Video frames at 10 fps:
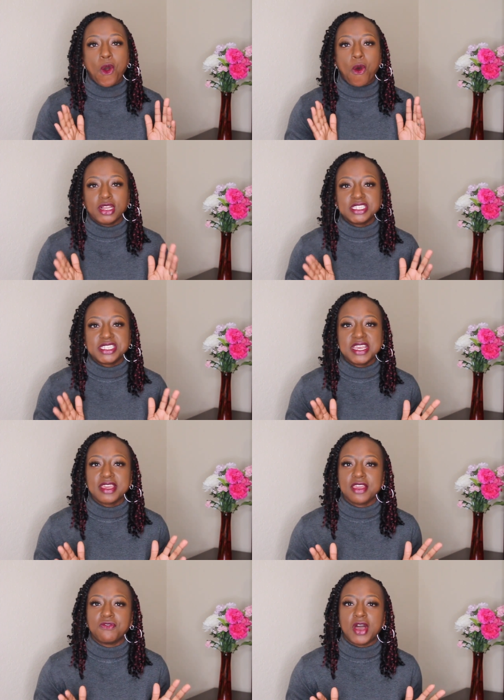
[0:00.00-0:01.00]
on
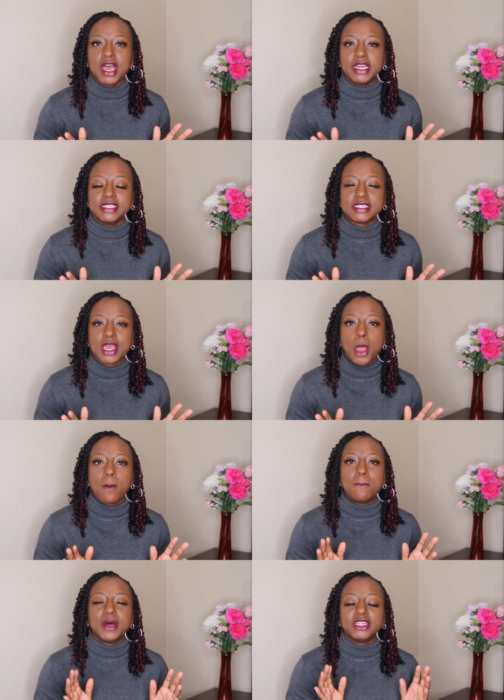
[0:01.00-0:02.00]
sinking funds,
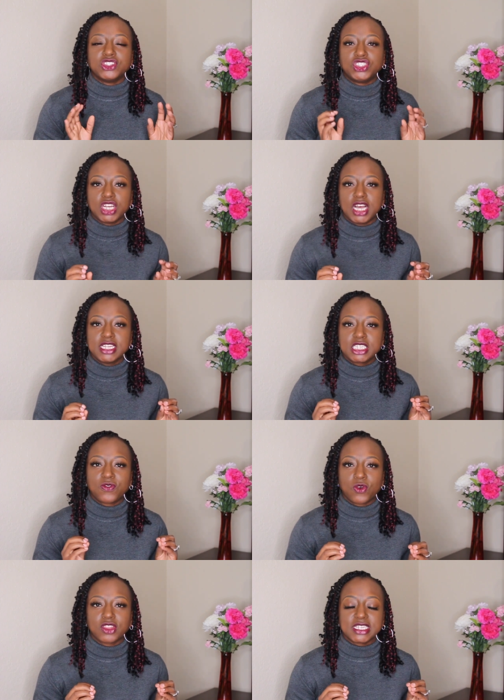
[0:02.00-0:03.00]
but just
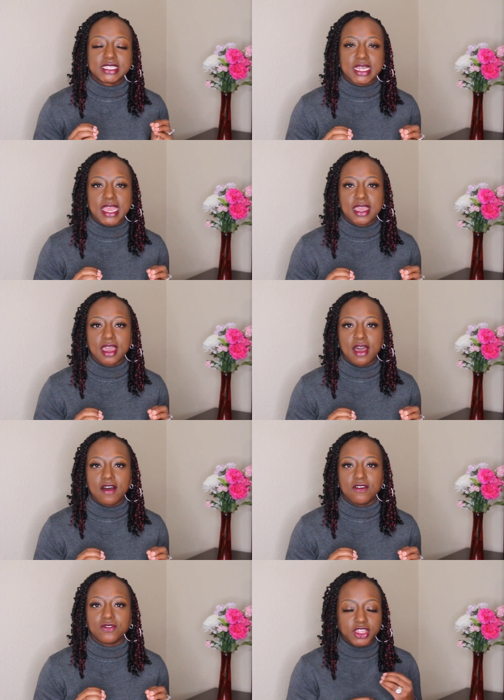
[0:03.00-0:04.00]
for the sake
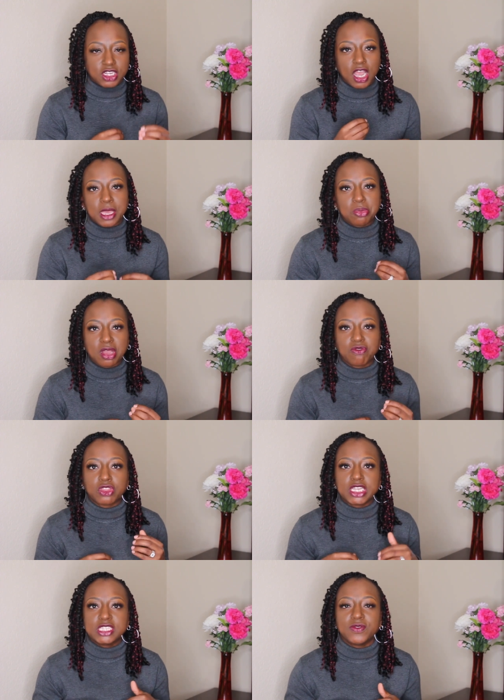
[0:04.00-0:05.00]
of the talking point for
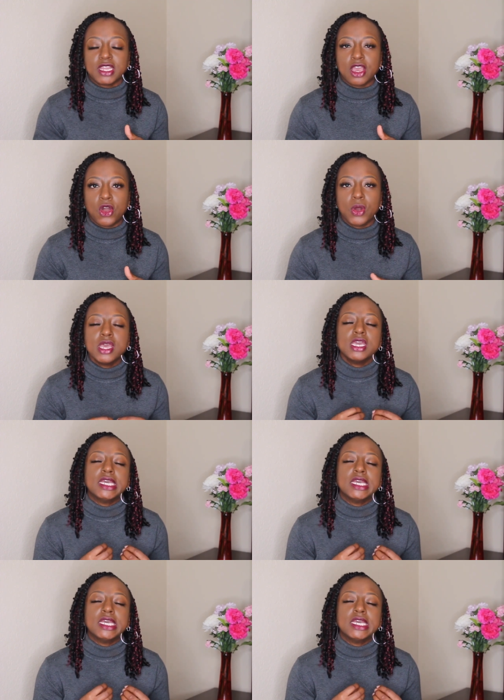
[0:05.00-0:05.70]
this video,